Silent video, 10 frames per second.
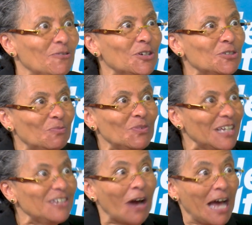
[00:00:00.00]
Will you,
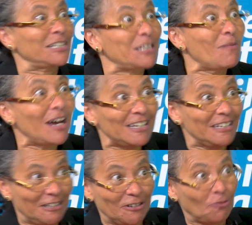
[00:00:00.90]
you know, ask
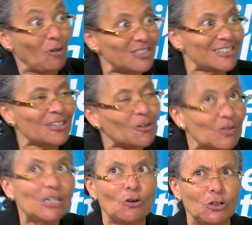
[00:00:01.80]
somebody, you know, questions on a video?